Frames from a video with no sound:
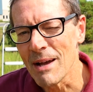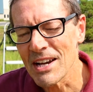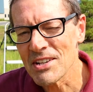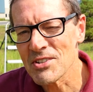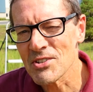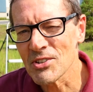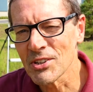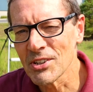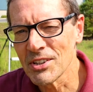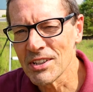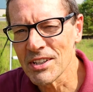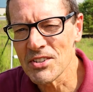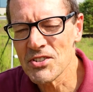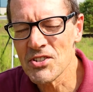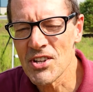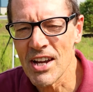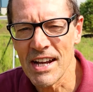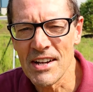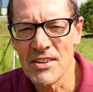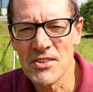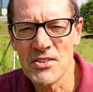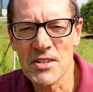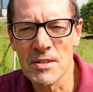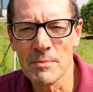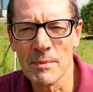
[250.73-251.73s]
actually going to
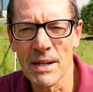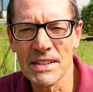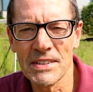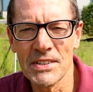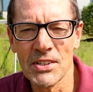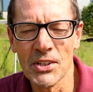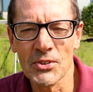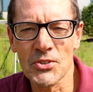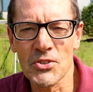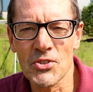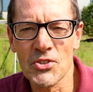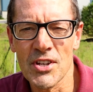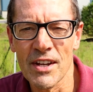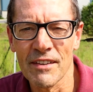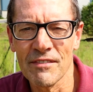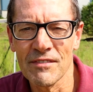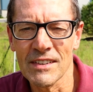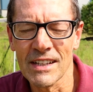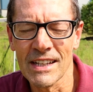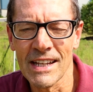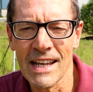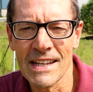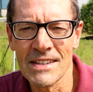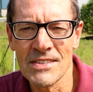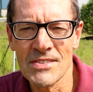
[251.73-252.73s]
change to my tilt
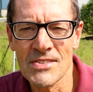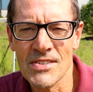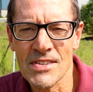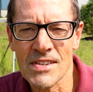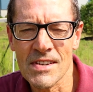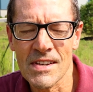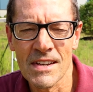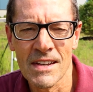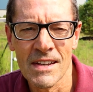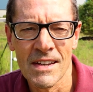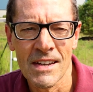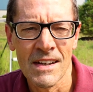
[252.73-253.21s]
shift lens,